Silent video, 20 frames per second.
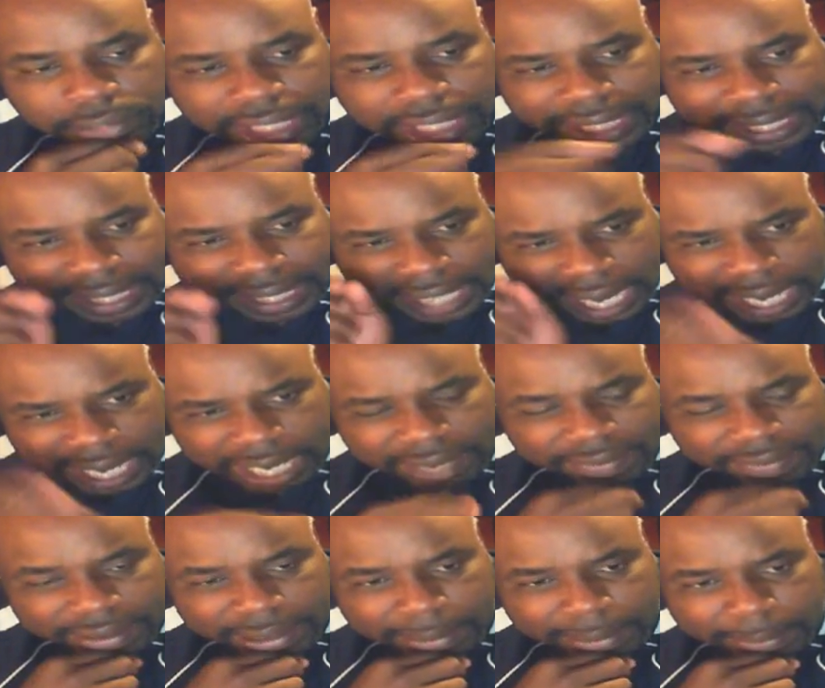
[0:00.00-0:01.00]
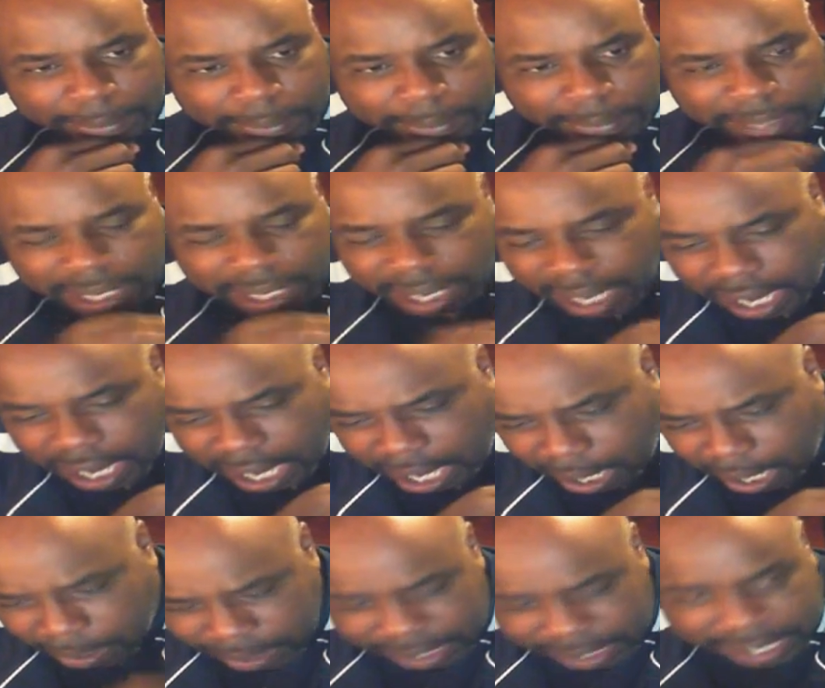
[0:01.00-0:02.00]
He gave him
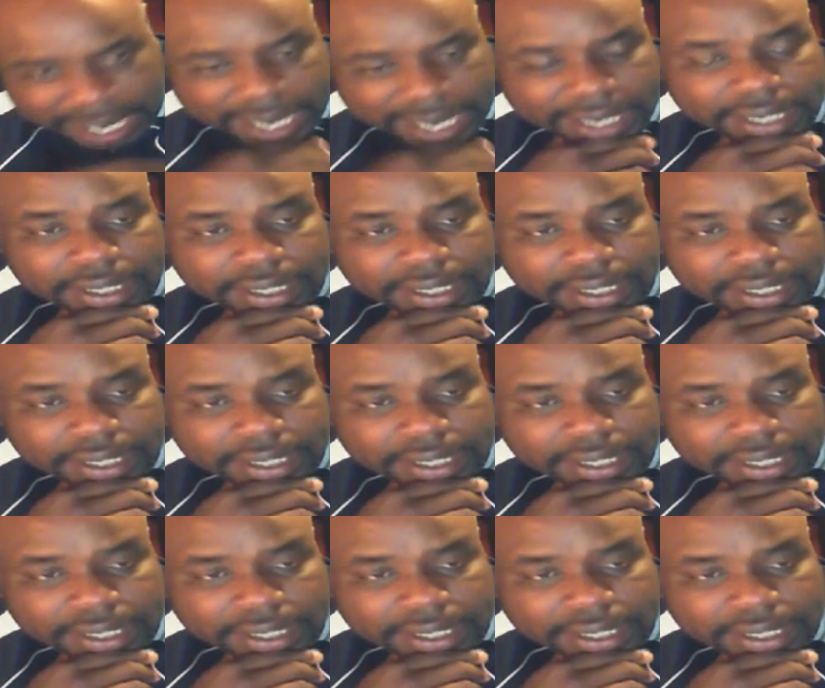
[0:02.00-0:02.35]
all of that.